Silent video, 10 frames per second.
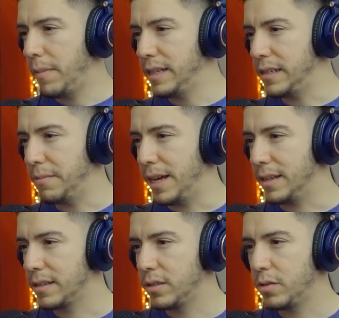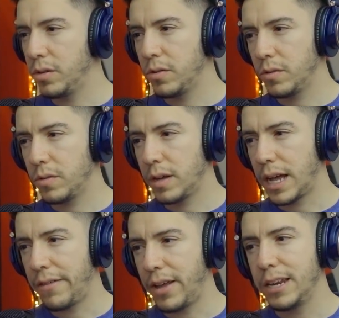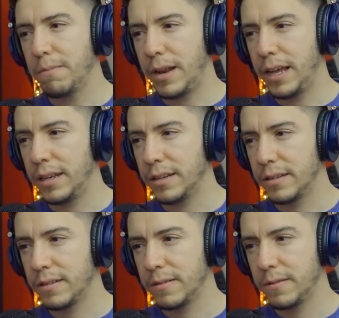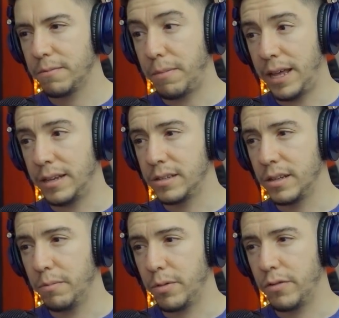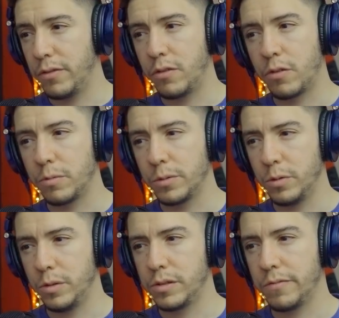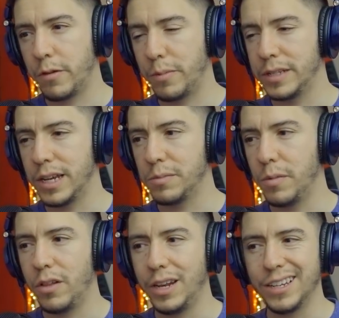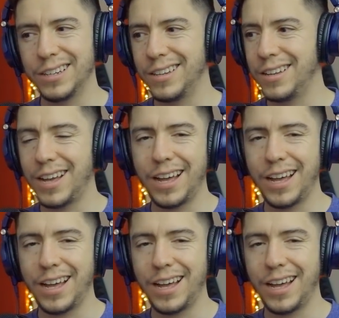Mason asks, do you have any plans improve NURB tools for precise modeling?